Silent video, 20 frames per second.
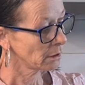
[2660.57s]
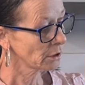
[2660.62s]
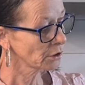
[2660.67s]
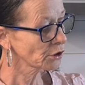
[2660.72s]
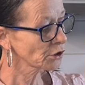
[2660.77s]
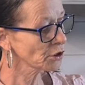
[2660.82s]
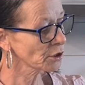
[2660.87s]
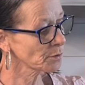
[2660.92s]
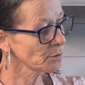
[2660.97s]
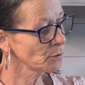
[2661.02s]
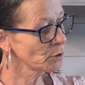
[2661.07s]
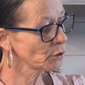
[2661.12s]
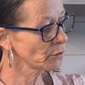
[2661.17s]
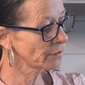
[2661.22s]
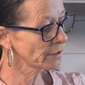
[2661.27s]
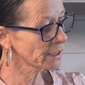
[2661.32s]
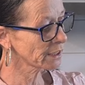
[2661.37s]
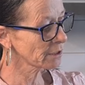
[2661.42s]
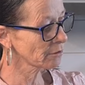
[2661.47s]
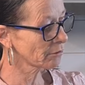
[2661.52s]
And just
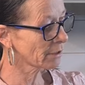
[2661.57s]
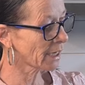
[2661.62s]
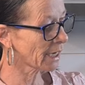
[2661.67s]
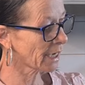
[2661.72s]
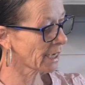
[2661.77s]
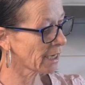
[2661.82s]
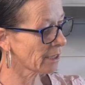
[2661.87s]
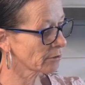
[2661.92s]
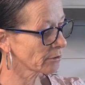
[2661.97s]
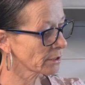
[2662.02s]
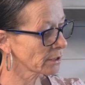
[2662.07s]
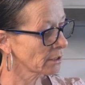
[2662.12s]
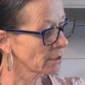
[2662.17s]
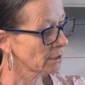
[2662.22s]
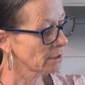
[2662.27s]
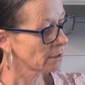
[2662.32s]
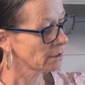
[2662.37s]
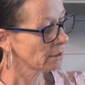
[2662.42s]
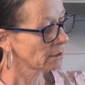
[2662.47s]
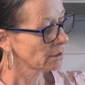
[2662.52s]
move it around
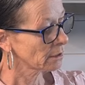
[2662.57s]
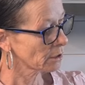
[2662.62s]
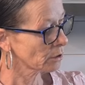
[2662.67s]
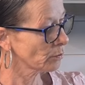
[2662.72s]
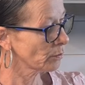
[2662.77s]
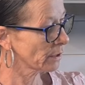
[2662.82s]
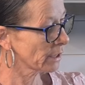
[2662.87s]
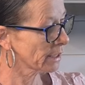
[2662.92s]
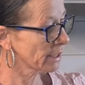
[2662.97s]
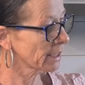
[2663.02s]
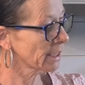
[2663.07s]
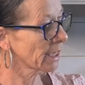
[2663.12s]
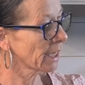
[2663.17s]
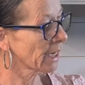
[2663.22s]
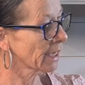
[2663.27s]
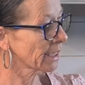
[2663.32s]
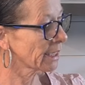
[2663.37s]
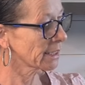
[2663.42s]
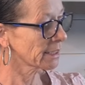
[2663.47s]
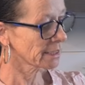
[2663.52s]
to where you'd
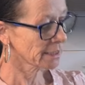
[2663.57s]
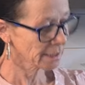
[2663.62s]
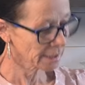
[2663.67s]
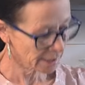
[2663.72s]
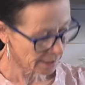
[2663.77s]
like it to